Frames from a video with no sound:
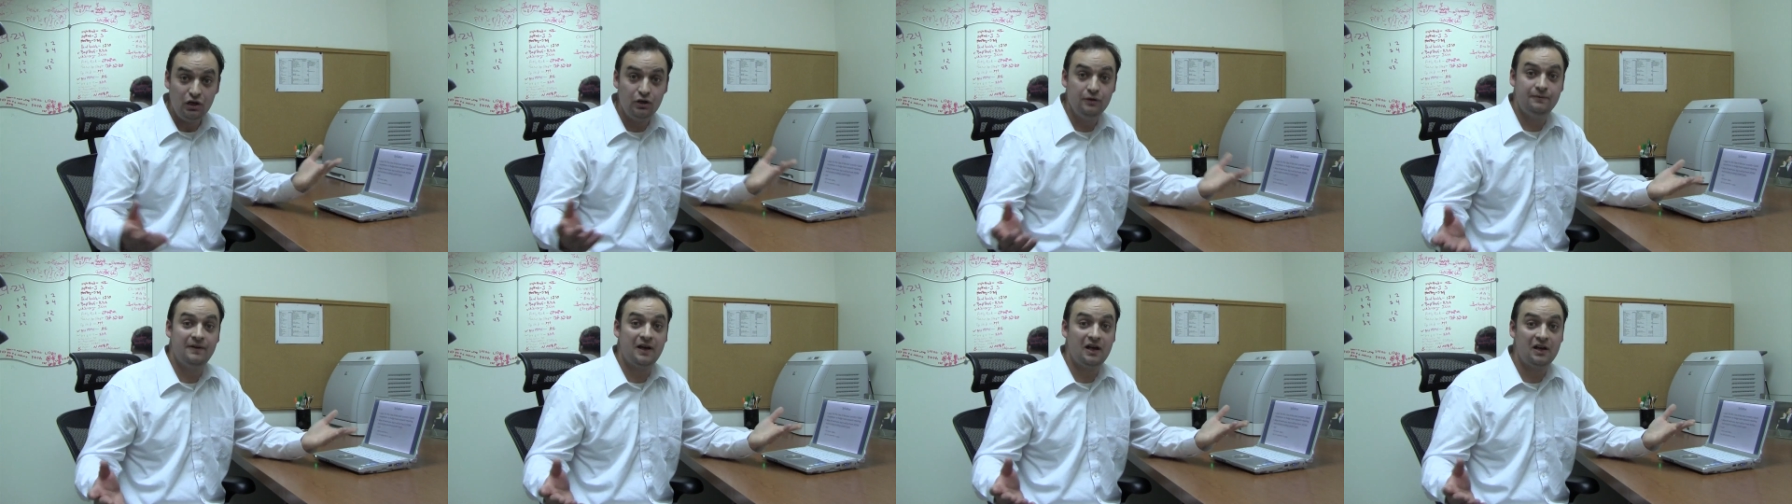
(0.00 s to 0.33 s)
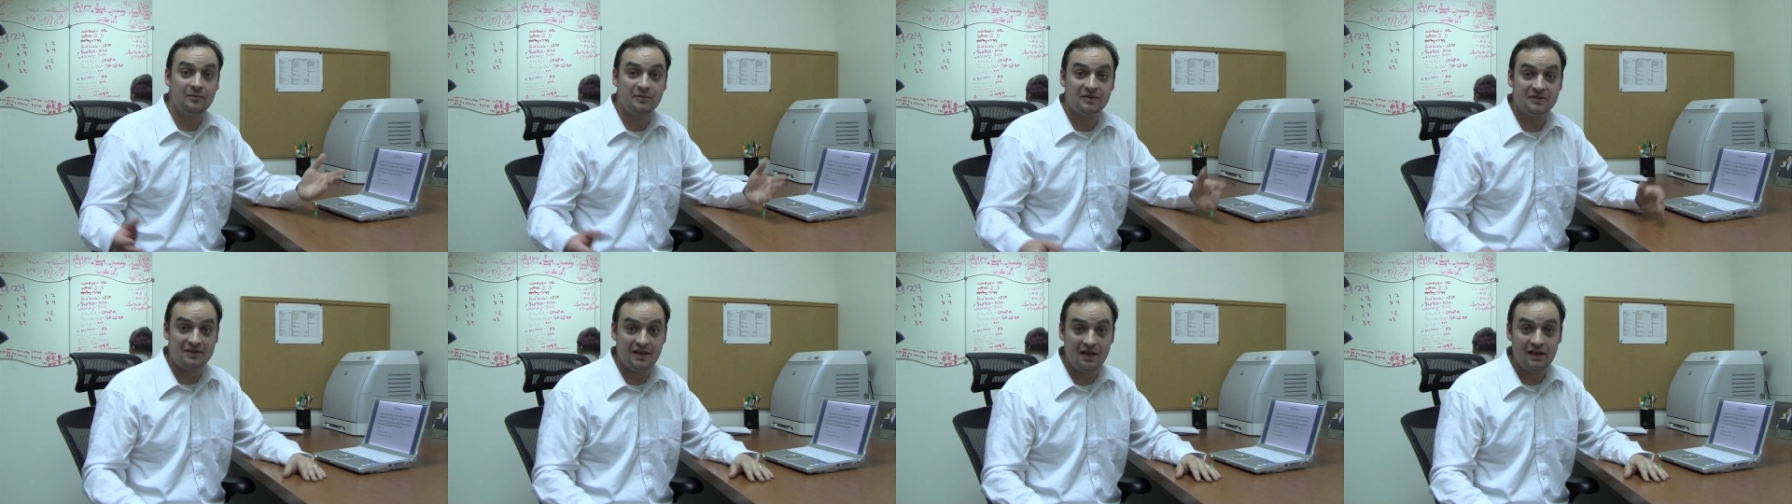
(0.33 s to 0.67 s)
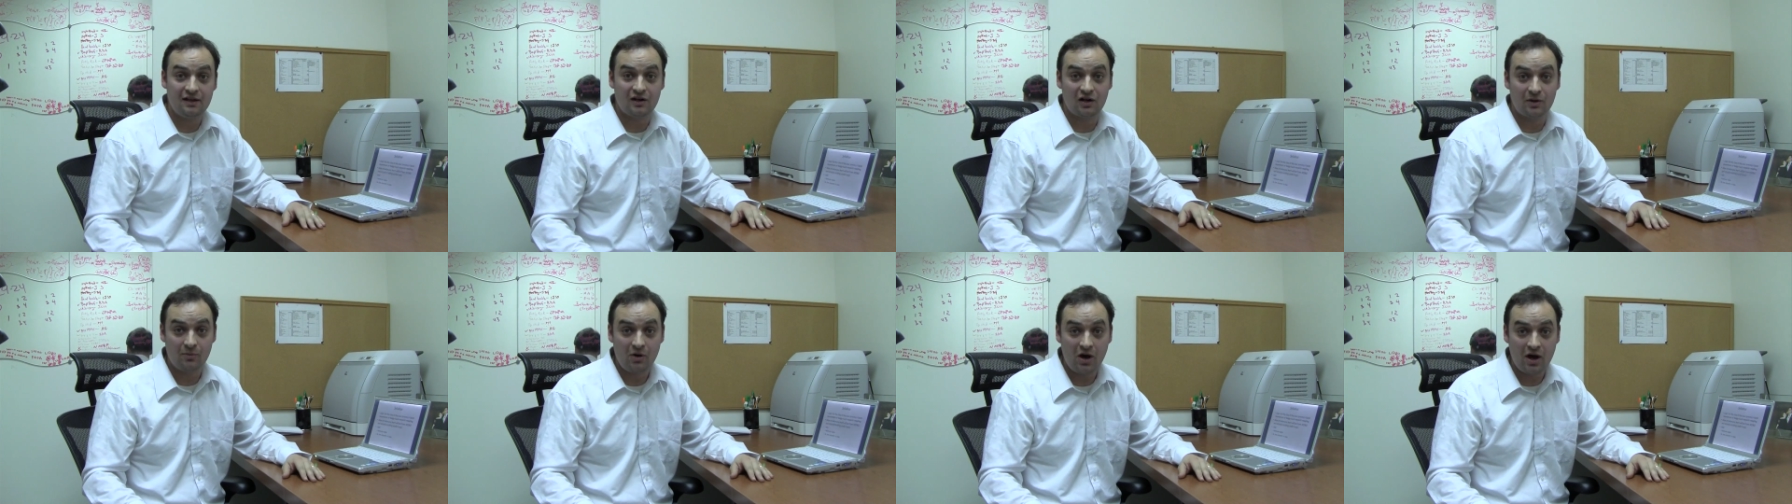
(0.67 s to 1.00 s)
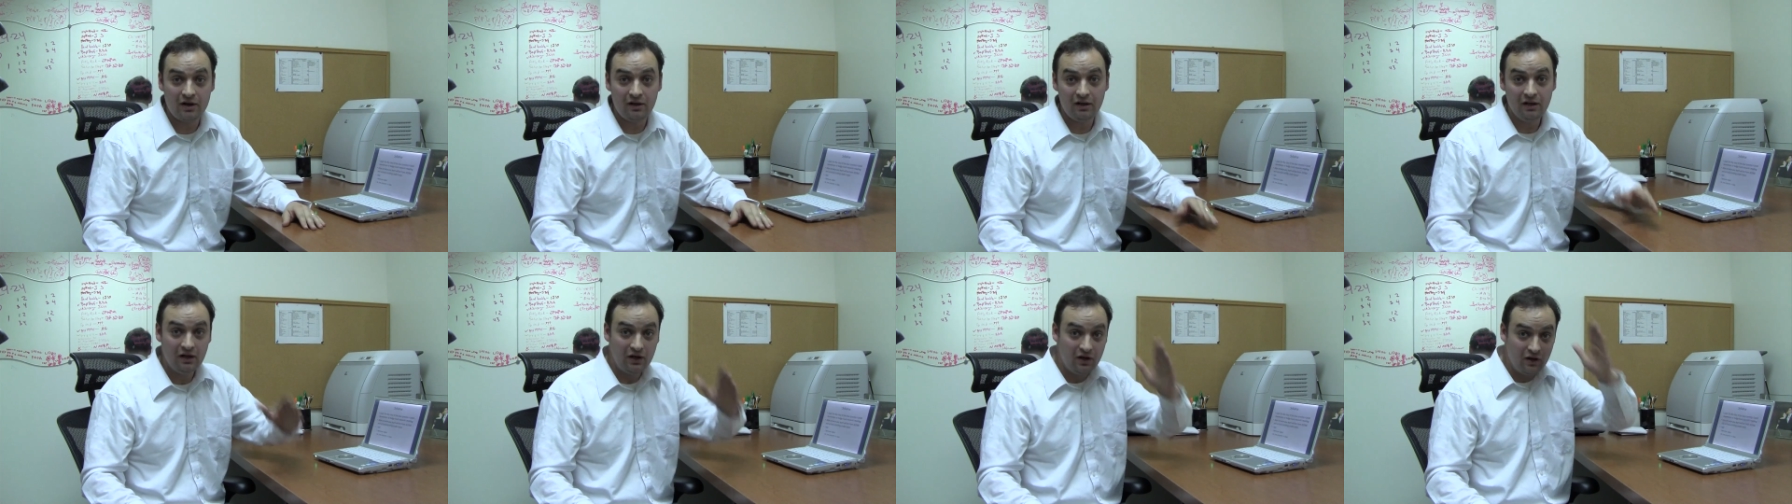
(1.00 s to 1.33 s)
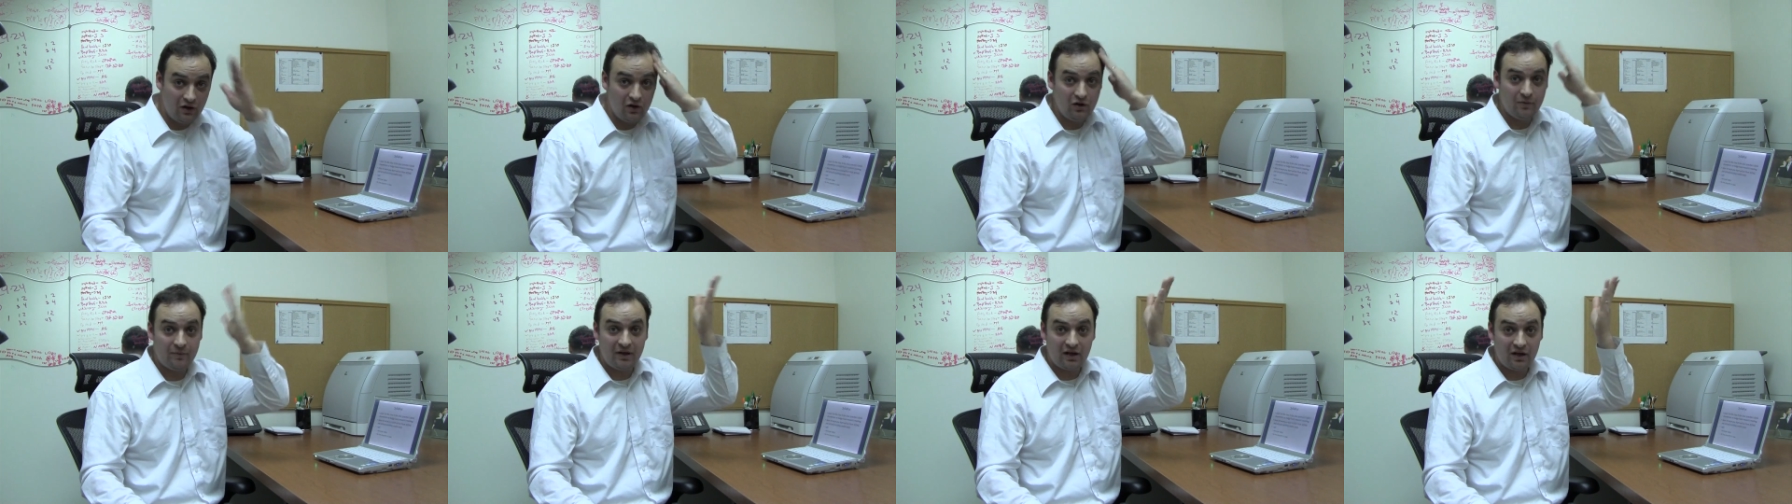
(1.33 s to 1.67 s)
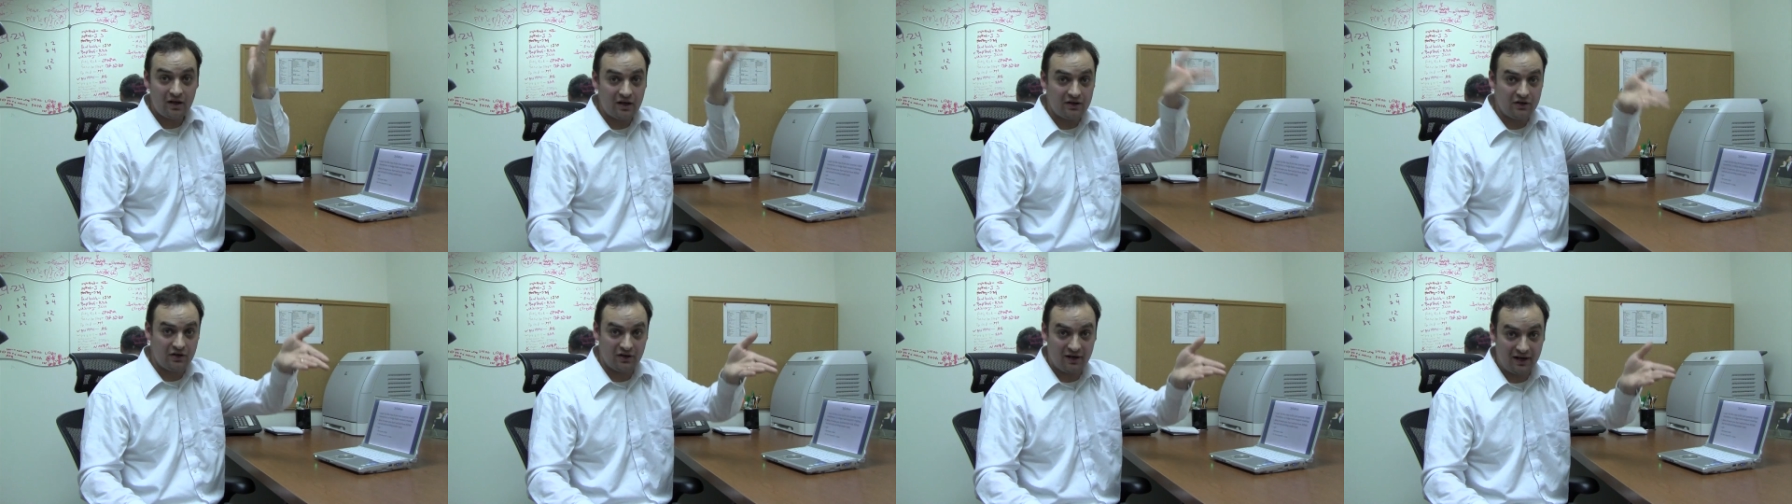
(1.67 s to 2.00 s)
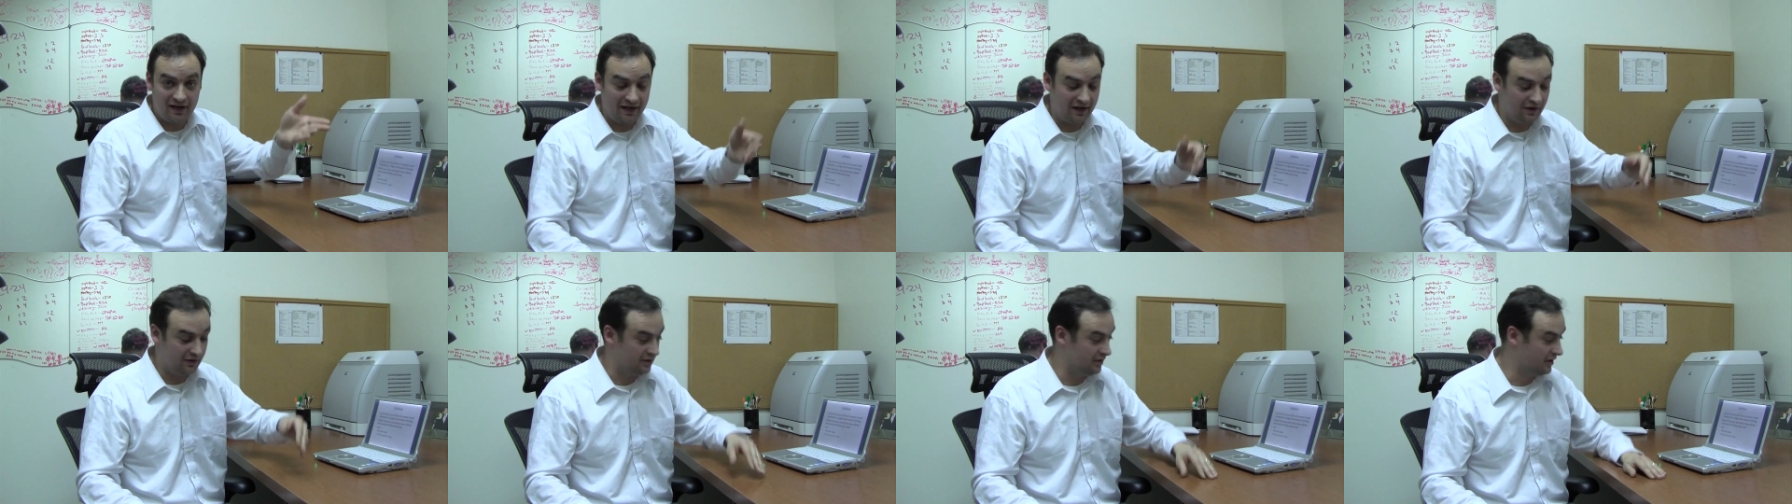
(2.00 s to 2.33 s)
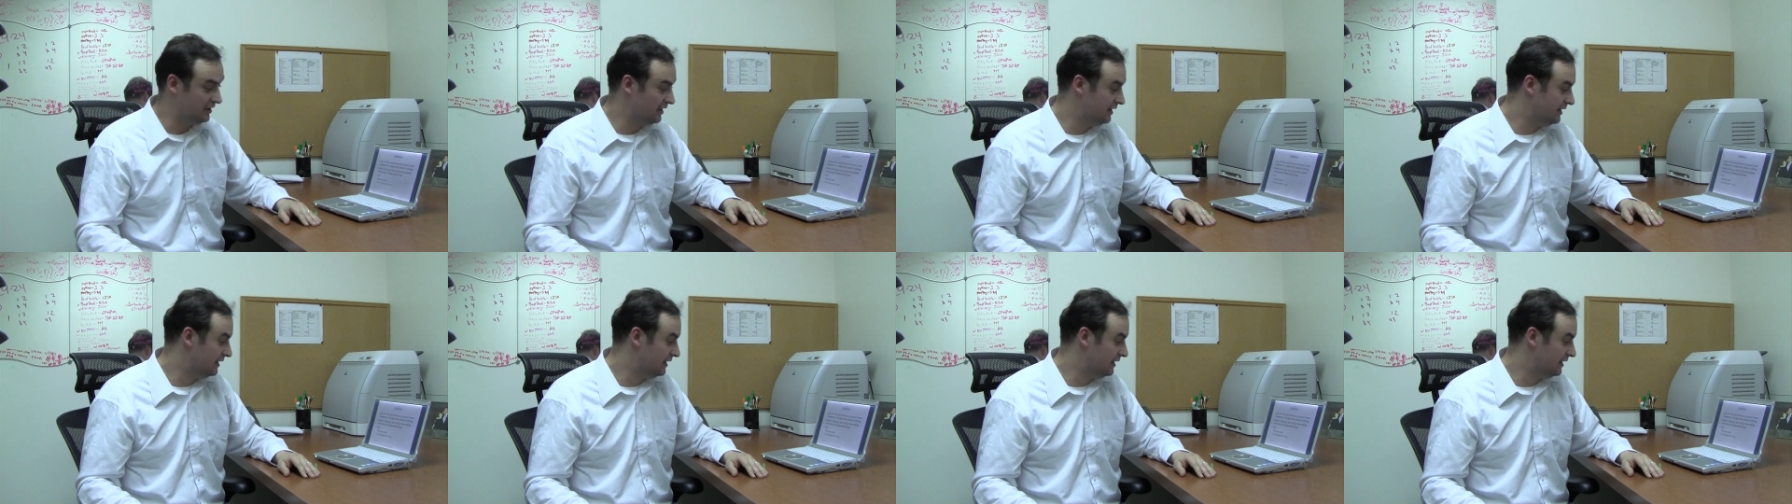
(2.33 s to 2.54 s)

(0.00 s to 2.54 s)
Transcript: You found a mistake in our model? Oh my God, you're hired.